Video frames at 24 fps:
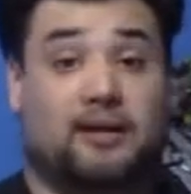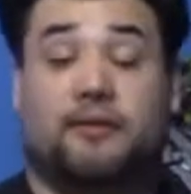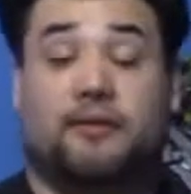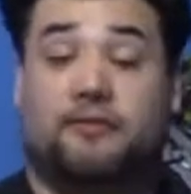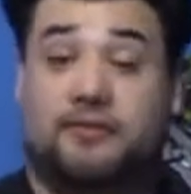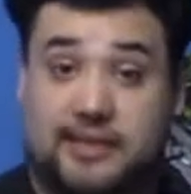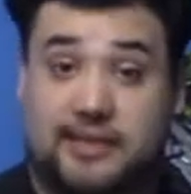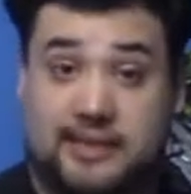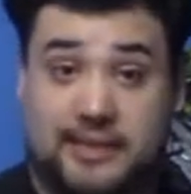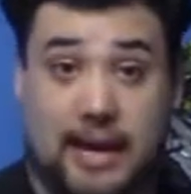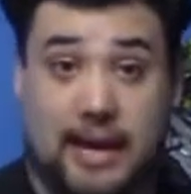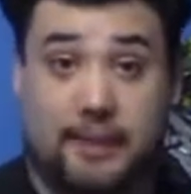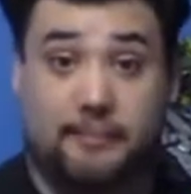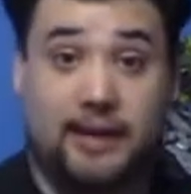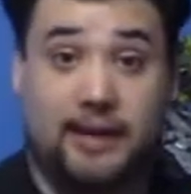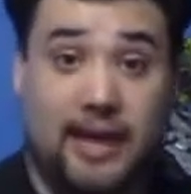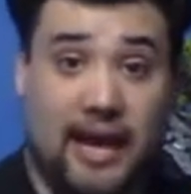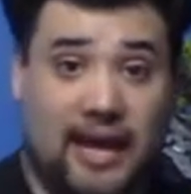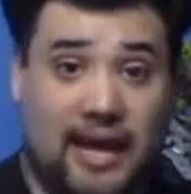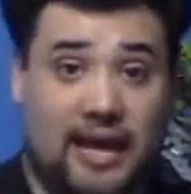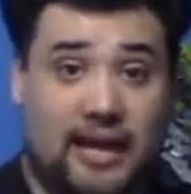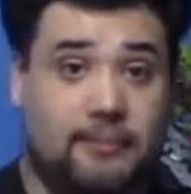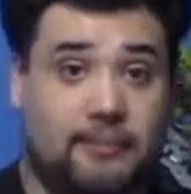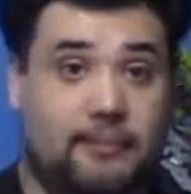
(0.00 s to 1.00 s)
of the same
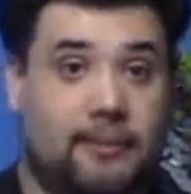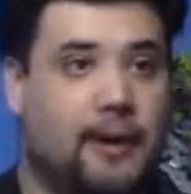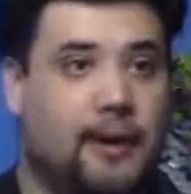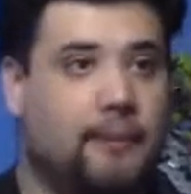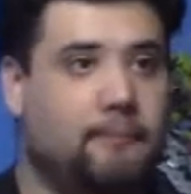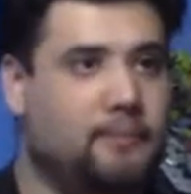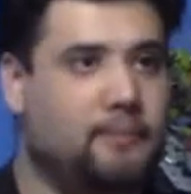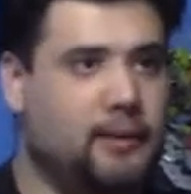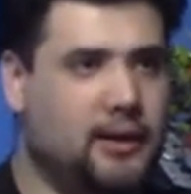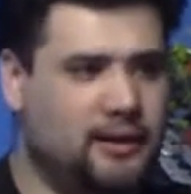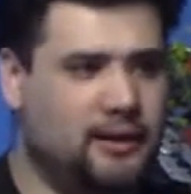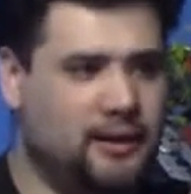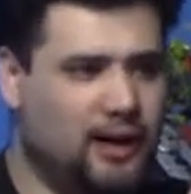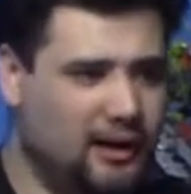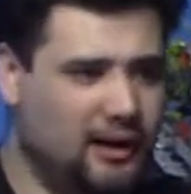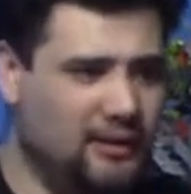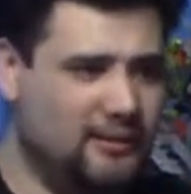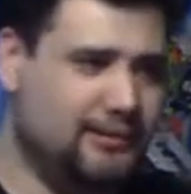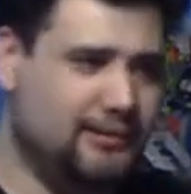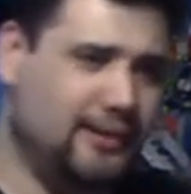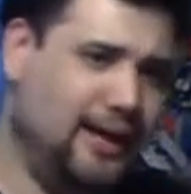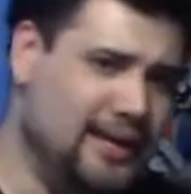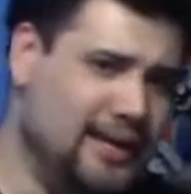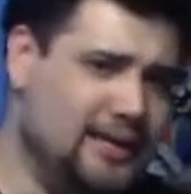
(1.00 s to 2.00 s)
name, but
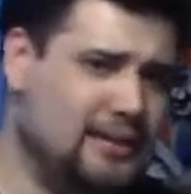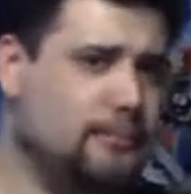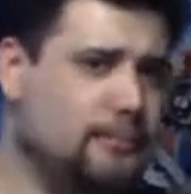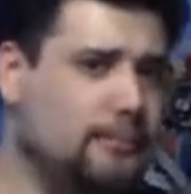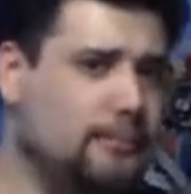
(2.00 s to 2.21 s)
unlike the